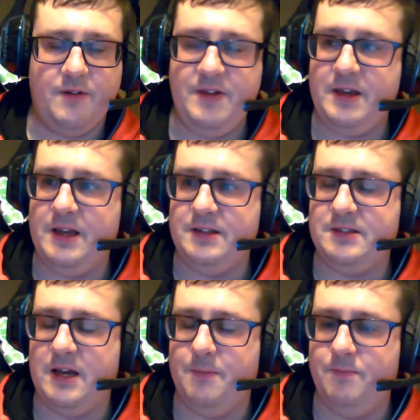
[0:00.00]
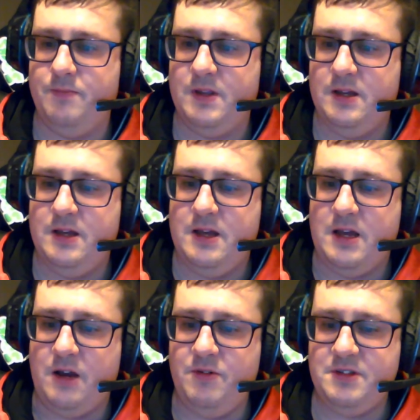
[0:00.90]
I think it's I
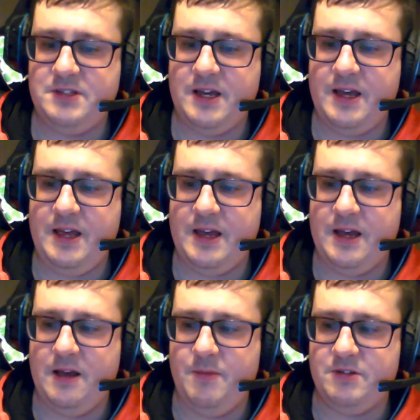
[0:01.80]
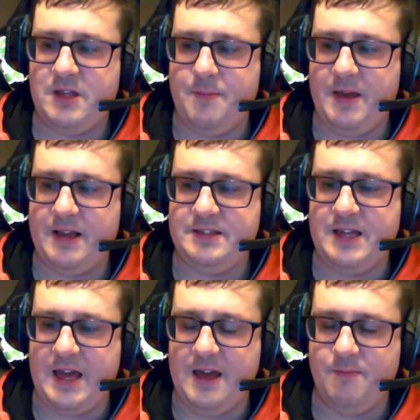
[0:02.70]
wouldn't say it's their biggest
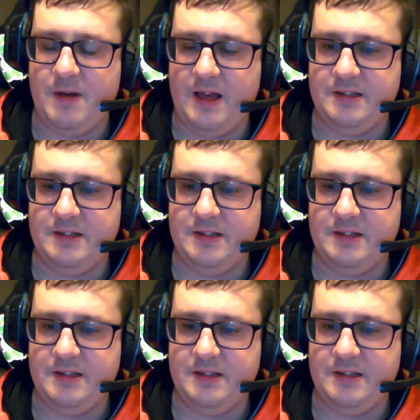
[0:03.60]
hit, but it's